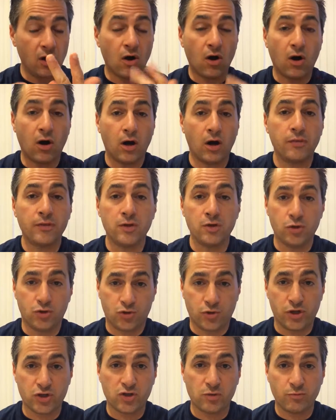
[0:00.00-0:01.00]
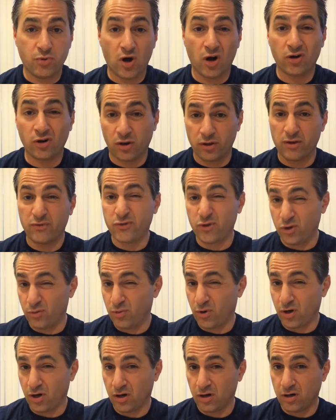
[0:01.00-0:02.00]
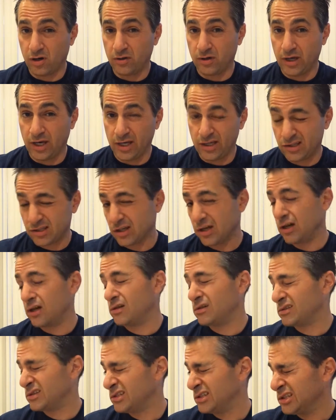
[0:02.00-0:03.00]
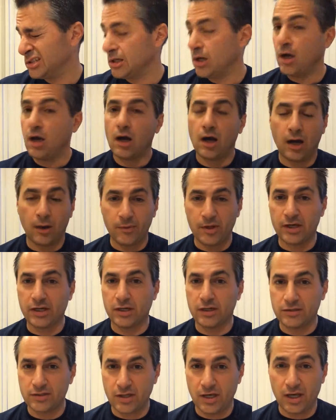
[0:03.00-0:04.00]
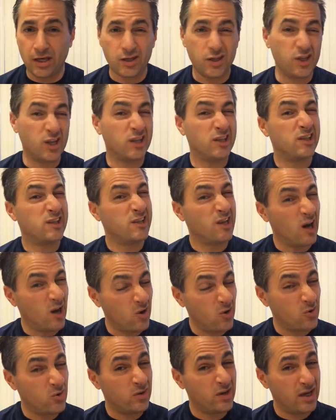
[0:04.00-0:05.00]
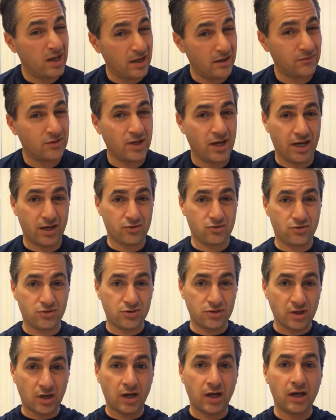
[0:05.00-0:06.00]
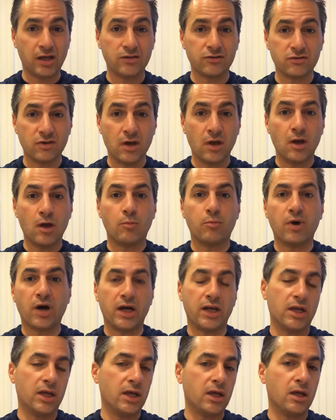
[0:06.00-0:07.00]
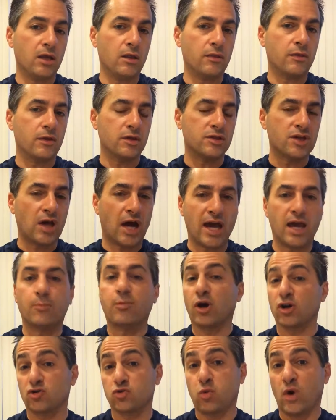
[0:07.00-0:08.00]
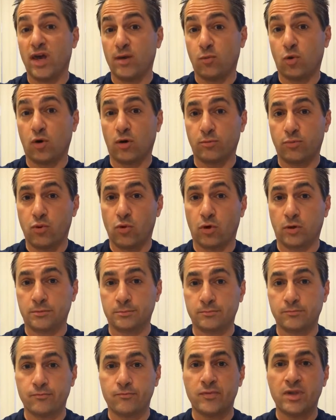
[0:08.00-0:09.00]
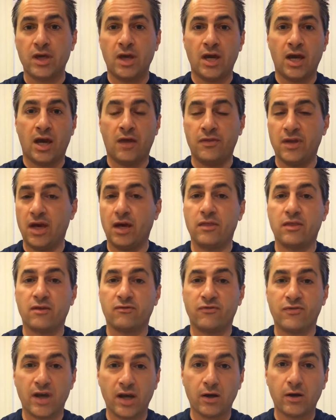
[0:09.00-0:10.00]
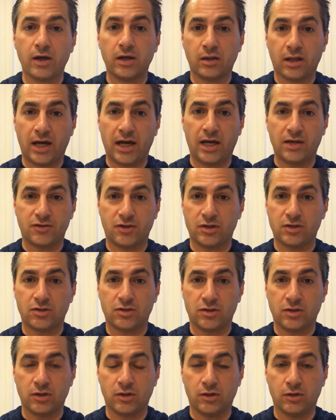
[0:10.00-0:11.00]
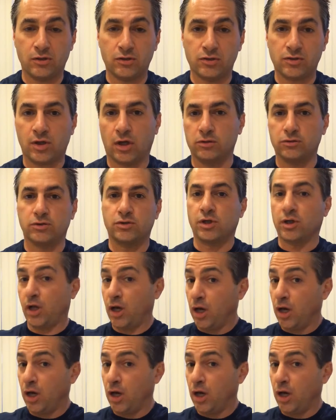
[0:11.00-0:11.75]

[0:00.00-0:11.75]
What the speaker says: on the nutrition part, on the food part. Okay, so I'm not going to say you don't have to exercise, but the diet part's way more important. And then the very last excuse, dun dun